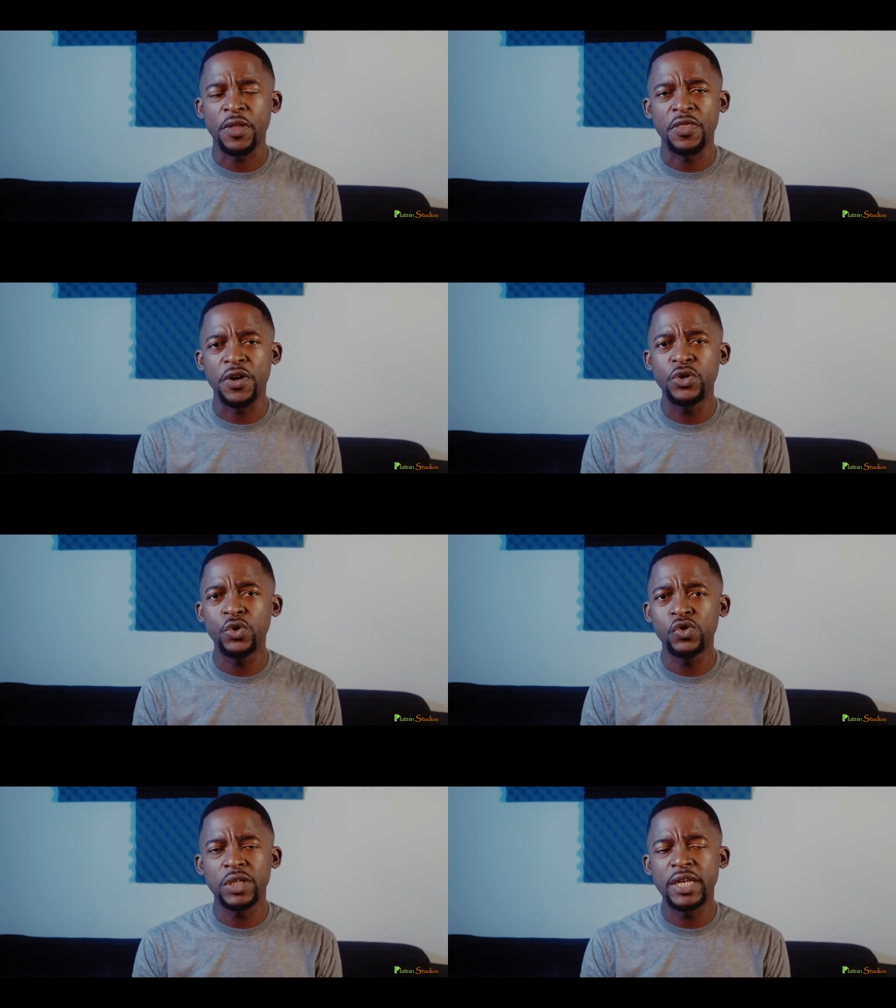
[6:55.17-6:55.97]
they're
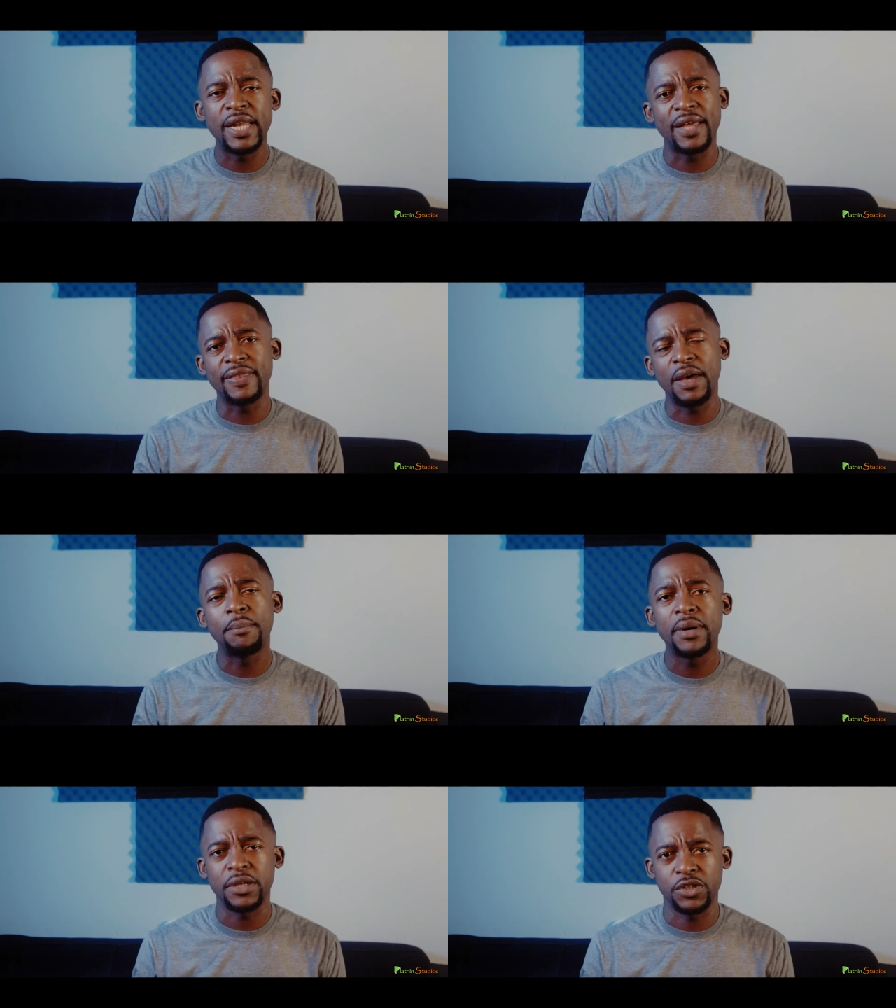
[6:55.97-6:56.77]
usually not that
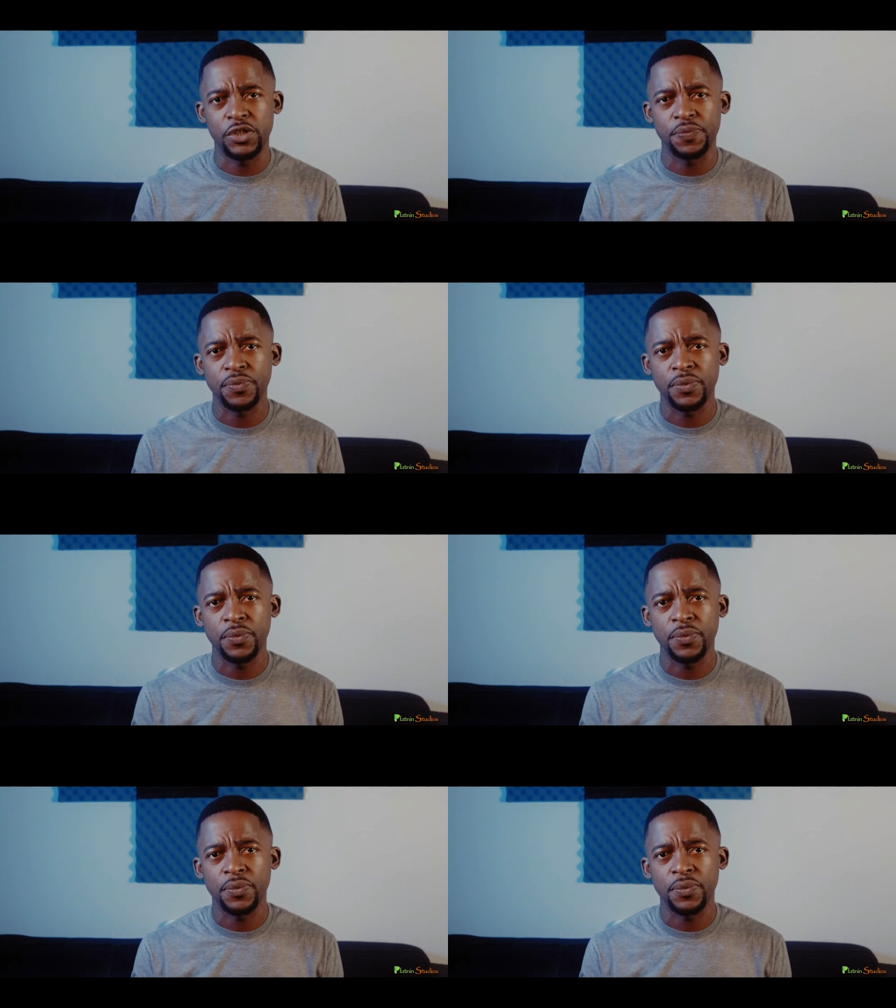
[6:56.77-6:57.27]
much,